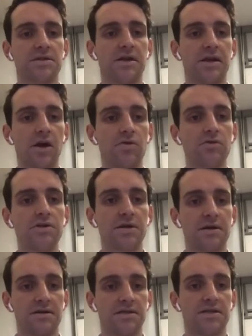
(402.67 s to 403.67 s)
slightly
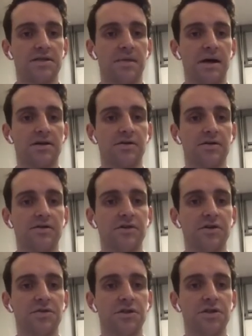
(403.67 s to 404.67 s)
older systematic
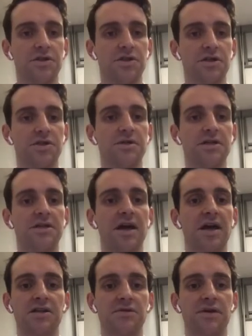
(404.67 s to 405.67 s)
reviews, which showed tumor
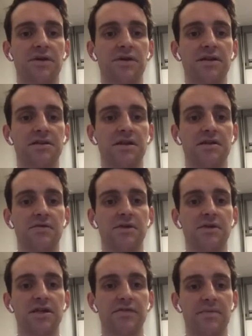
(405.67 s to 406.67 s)
detection rates in the
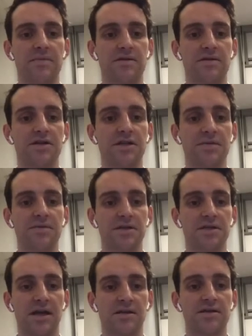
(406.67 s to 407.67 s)
region of about
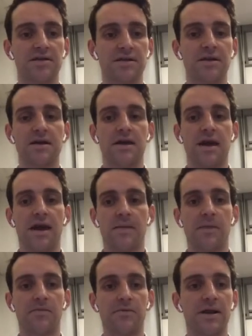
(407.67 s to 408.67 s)
30%,
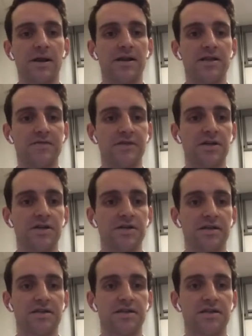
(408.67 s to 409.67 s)
with relatively good
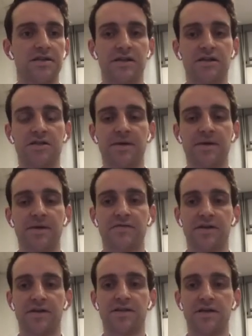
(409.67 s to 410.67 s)
sensitivity and
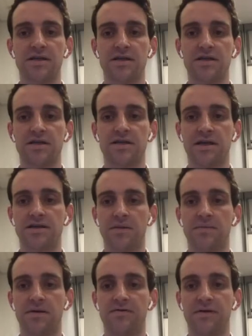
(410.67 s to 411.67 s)
specificity. This is an
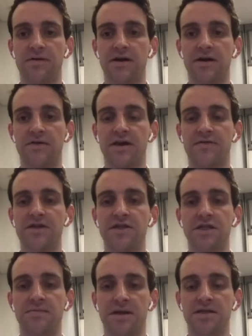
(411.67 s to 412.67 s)
example of an
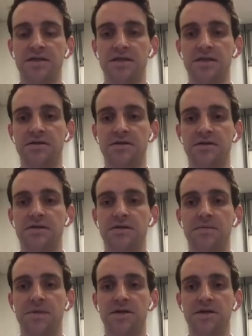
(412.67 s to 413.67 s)
FDG PET-CT
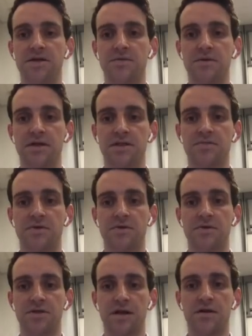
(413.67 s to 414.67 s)
with a patient with a small
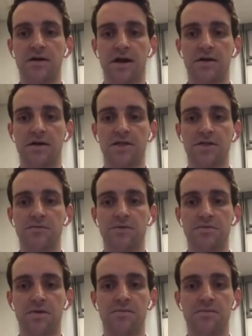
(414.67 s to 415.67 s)
cell lung cancer with
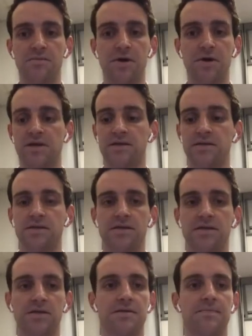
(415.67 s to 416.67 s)
multiple bone
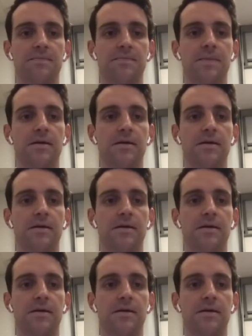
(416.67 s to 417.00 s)
metastasis.